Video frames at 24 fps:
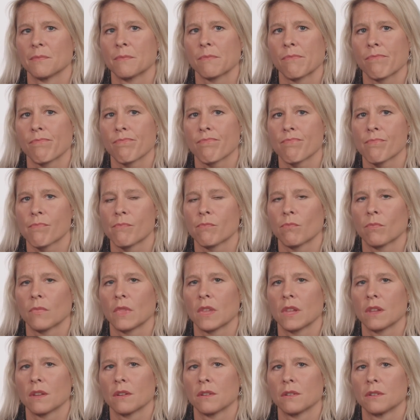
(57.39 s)

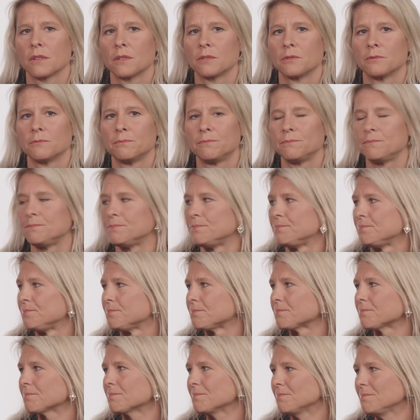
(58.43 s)

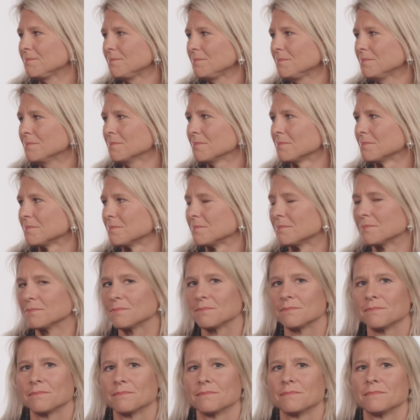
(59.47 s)

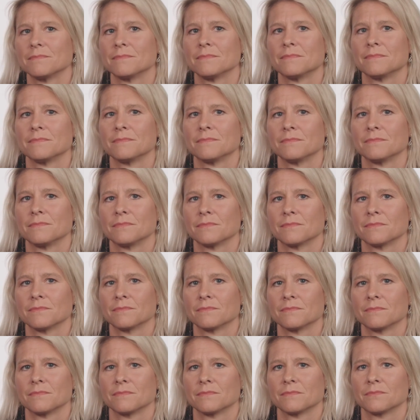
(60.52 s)

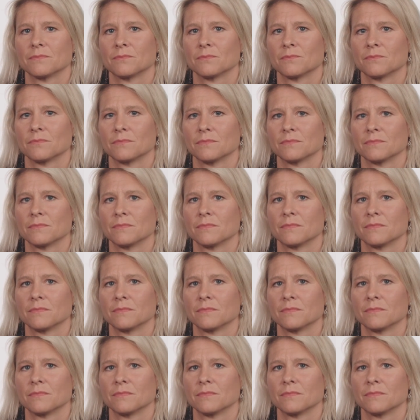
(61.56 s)
No words are spoken by the person on screen.